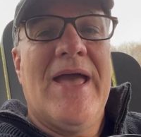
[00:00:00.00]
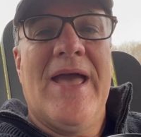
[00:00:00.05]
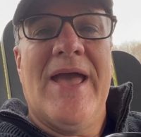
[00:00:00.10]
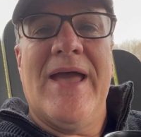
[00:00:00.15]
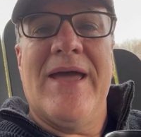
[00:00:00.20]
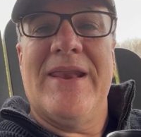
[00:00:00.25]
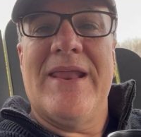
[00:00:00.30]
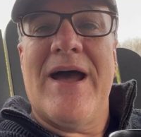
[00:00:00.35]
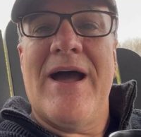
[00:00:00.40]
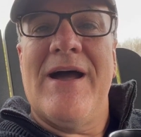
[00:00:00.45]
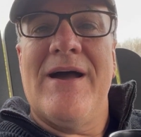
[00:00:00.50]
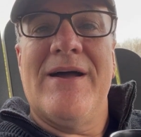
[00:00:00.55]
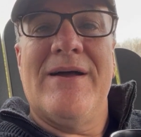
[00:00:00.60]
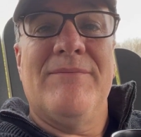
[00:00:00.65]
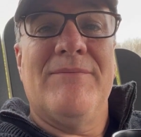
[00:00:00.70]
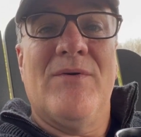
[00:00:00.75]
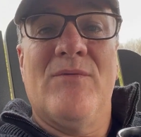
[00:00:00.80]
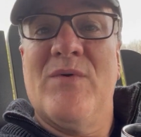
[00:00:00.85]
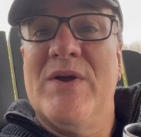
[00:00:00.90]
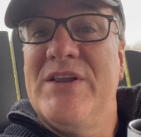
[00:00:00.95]

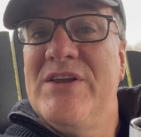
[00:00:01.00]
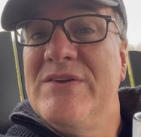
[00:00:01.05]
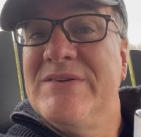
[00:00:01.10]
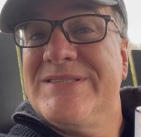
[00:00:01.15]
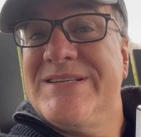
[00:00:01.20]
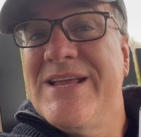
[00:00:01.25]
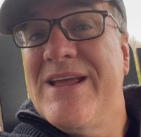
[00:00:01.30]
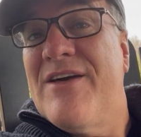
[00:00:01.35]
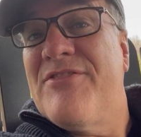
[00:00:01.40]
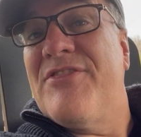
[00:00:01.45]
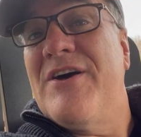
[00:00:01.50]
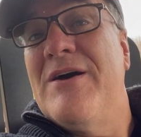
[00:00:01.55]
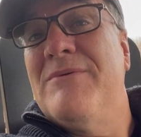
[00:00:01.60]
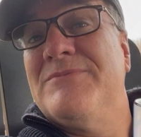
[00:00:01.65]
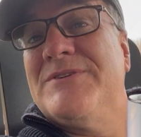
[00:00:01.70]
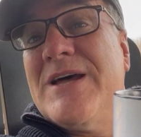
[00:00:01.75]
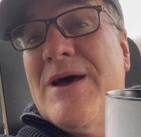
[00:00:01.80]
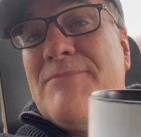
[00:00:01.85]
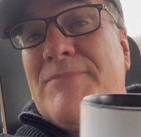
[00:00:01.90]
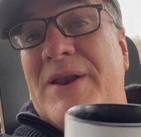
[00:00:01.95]
And when you see a
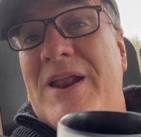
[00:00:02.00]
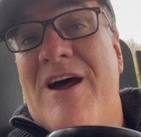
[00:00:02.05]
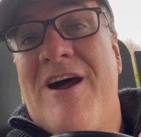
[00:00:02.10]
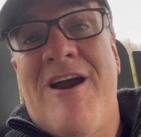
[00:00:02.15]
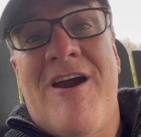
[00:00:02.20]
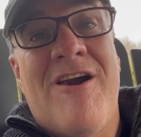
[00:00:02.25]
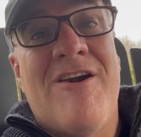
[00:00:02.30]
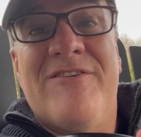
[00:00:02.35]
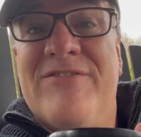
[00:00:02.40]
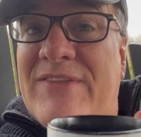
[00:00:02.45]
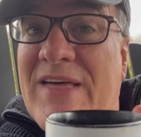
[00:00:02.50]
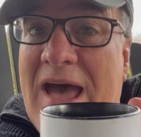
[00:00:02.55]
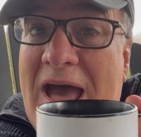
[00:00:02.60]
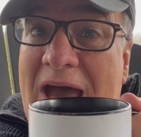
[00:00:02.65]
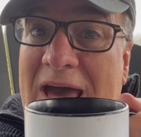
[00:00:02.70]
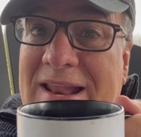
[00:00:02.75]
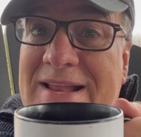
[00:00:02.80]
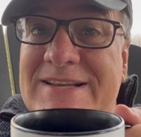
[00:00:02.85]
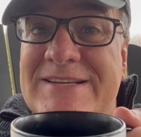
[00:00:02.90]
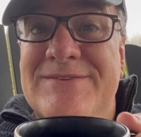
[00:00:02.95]
thumbs up and a heart,
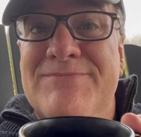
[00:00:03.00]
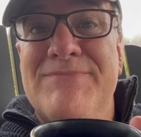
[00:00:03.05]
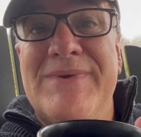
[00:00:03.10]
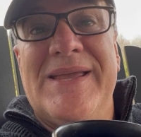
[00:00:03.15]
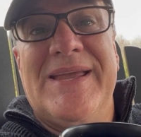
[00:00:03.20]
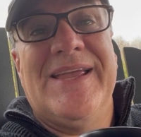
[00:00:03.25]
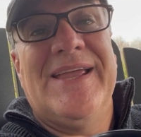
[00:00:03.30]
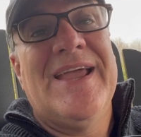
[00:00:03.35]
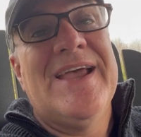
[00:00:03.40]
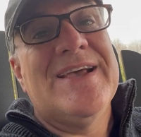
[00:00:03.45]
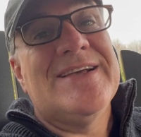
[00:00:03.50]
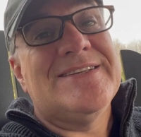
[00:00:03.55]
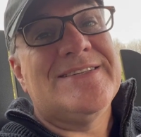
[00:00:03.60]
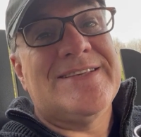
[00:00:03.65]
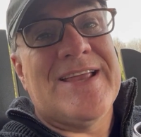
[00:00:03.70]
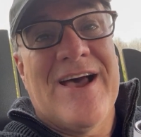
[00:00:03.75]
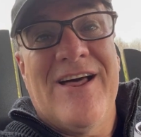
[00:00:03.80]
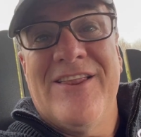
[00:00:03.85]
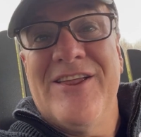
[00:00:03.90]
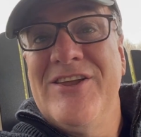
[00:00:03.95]
that is me
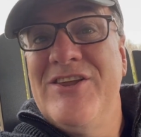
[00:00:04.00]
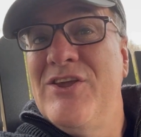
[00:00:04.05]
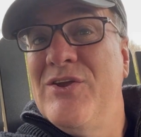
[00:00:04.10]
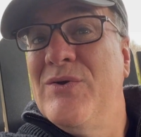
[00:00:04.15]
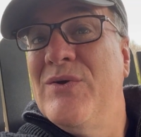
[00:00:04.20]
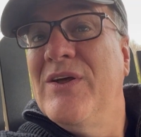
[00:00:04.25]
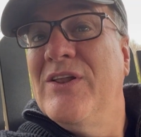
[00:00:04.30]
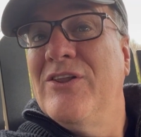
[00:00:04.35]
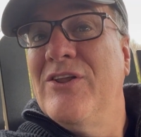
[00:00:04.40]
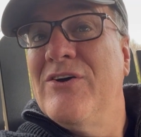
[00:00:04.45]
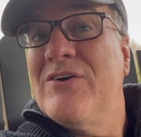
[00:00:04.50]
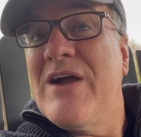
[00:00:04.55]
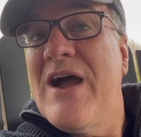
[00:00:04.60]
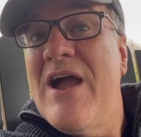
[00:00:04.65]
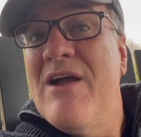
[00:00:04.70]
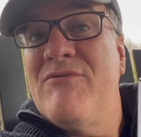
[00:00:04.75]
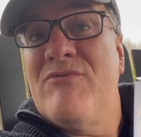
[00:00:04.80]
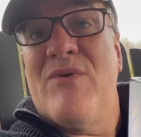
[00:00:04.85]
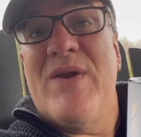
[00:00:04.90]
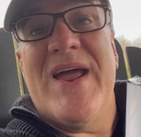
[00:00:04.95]
telling you, look,
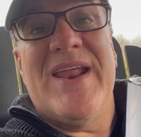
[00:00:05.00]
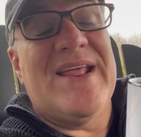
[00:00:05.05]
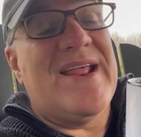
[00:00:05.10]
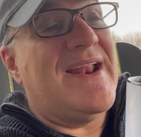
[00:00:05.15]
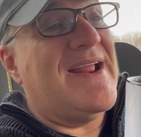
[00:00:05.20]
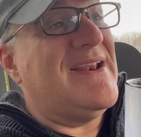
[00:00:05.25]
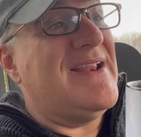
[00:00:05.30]
I've read it.